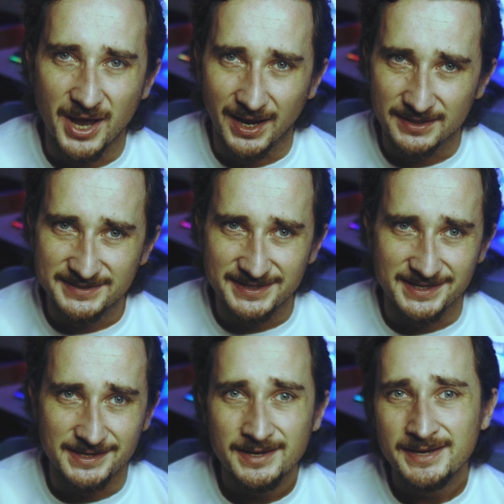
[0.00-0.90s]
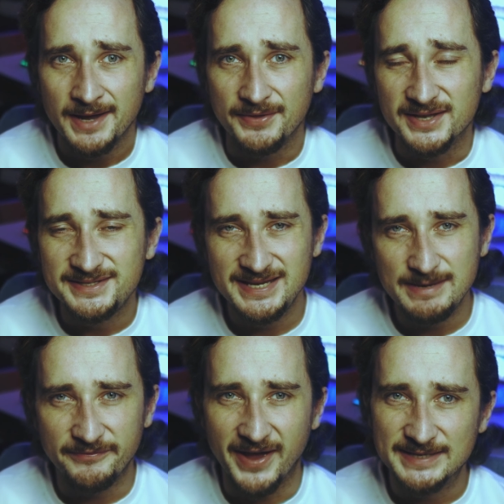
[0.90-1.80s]
your LLC, and their
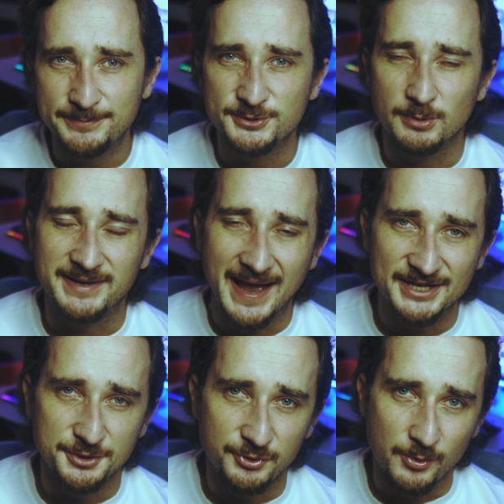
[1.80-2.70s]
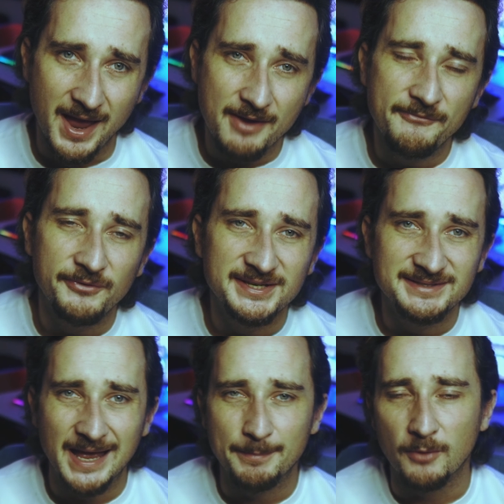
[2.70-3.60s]
team of experts will guide you through every
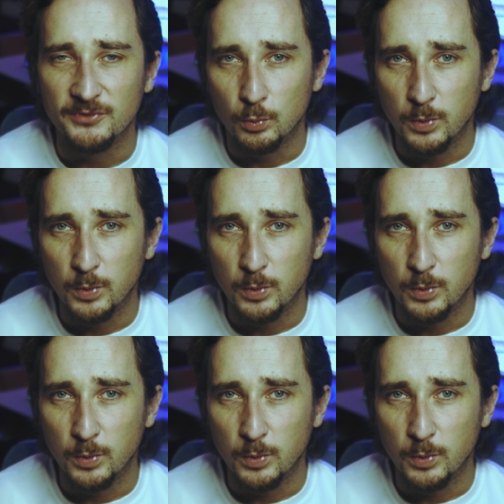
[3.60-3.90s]
step of the